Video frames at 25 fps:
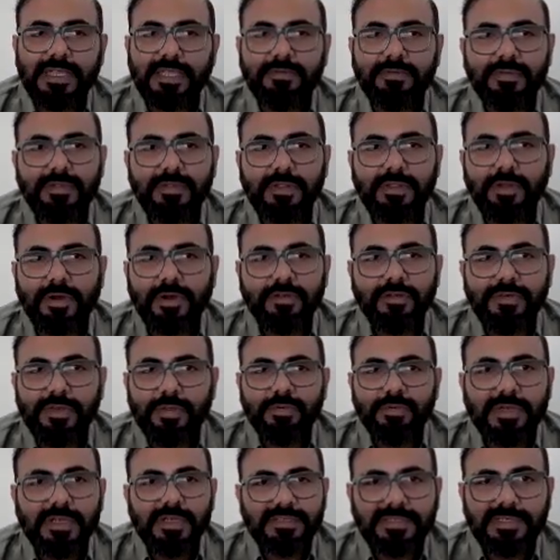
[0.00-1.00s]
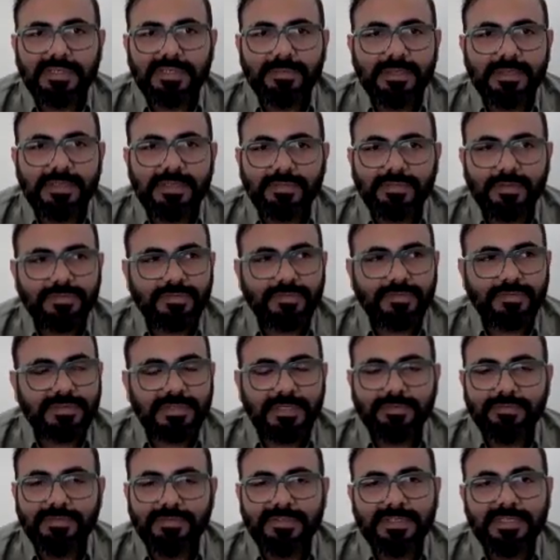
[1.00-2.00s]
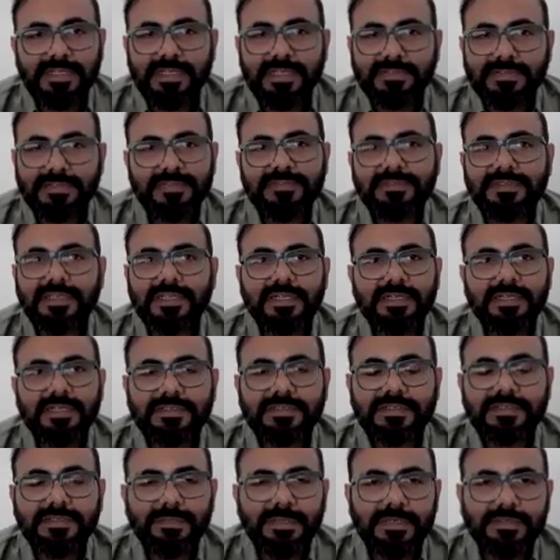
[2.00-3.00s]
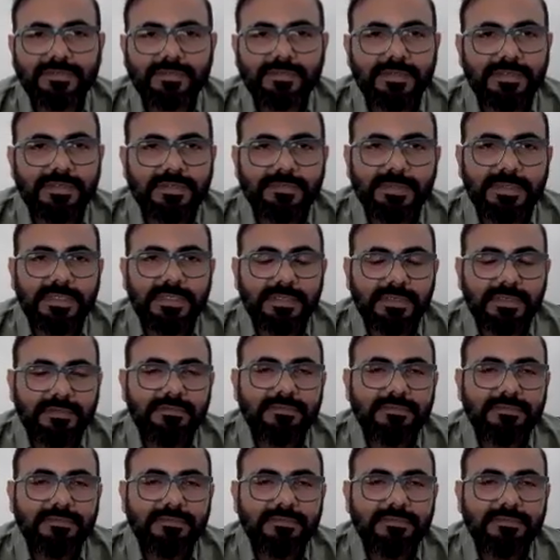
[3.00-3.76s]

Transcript: working with a lot of new customers, also servicing existing customers. So it's been